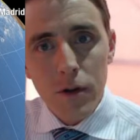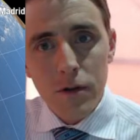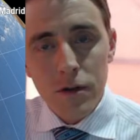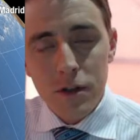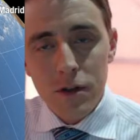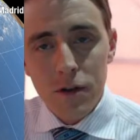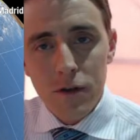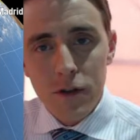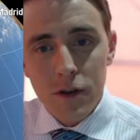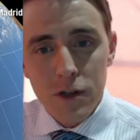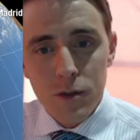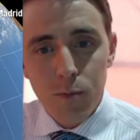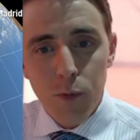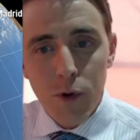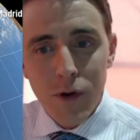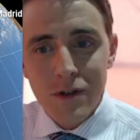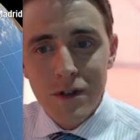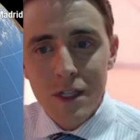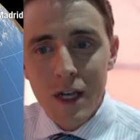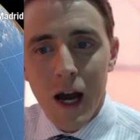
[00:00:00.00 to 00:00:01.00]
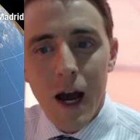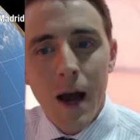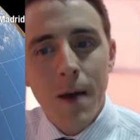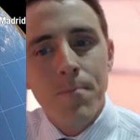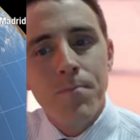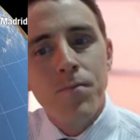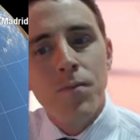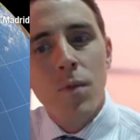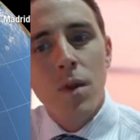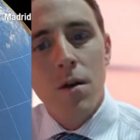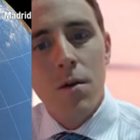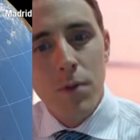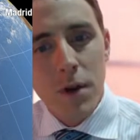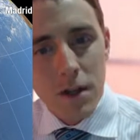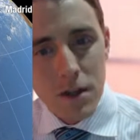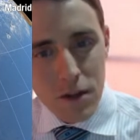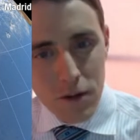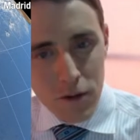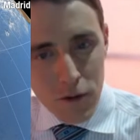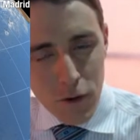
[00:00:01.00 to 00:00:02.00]
still at this point in time, but
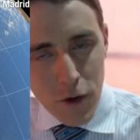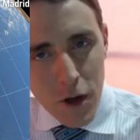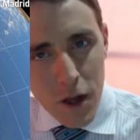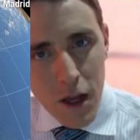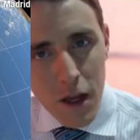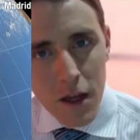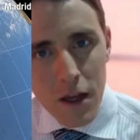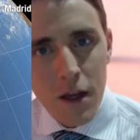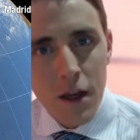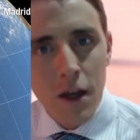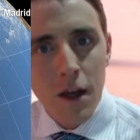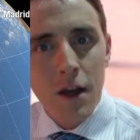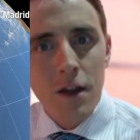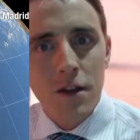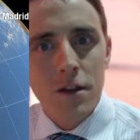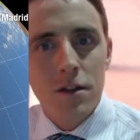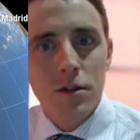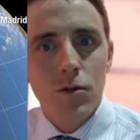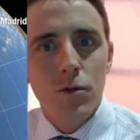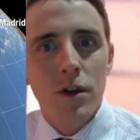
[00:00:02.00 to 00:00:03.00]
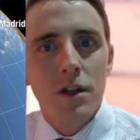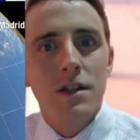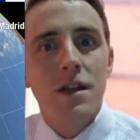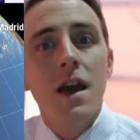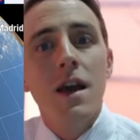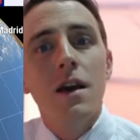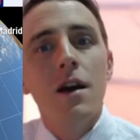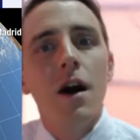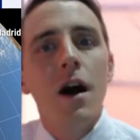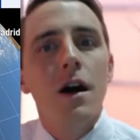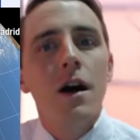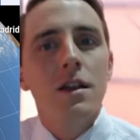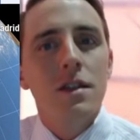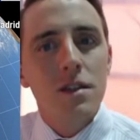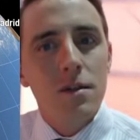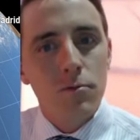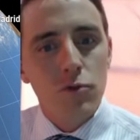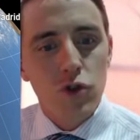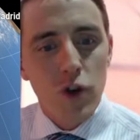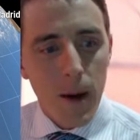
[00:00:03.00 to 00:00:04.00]
it's looking to sort of take on
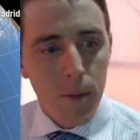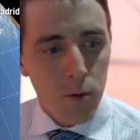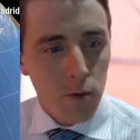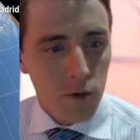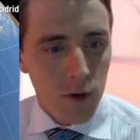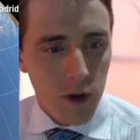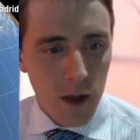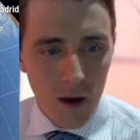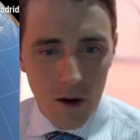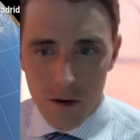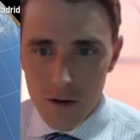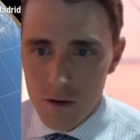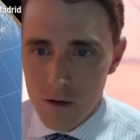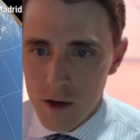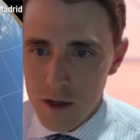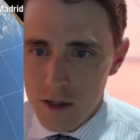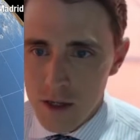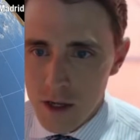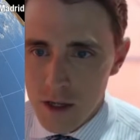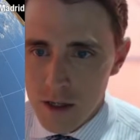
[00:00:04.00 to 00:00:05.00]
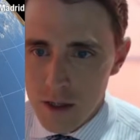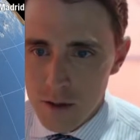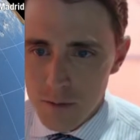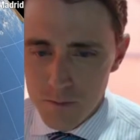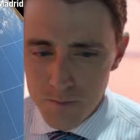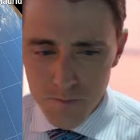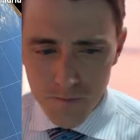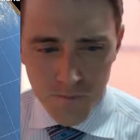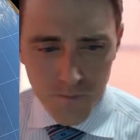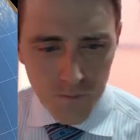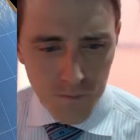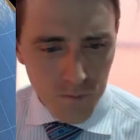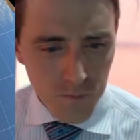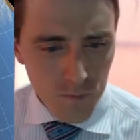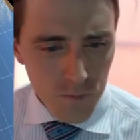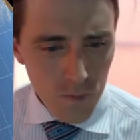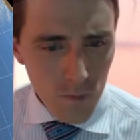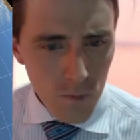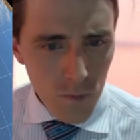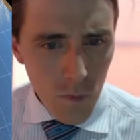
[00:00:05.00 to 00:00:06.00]
some tropical characteristics.
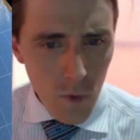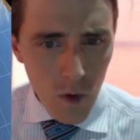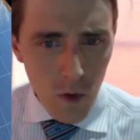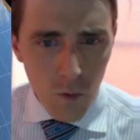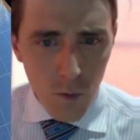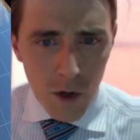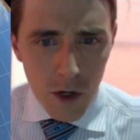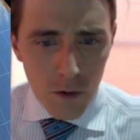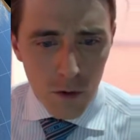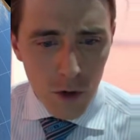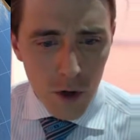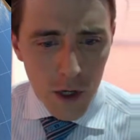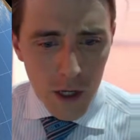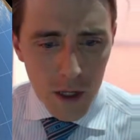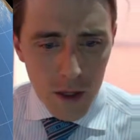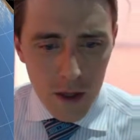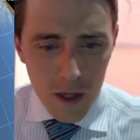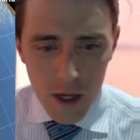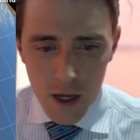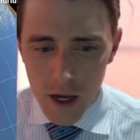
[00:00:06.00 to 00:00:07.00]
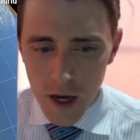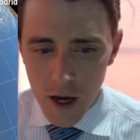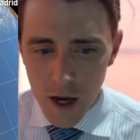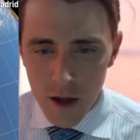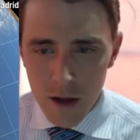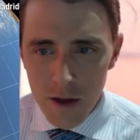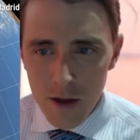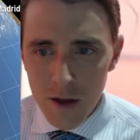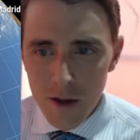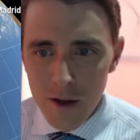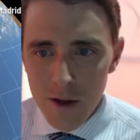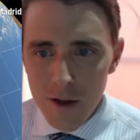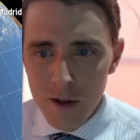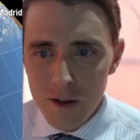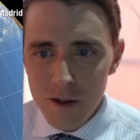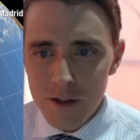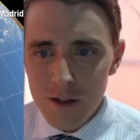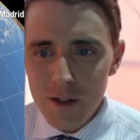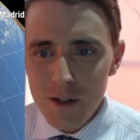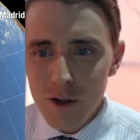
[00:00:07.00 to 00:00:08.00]
When you look at the
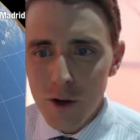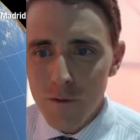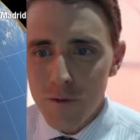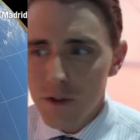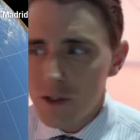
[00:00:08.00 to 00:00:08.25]
sea surface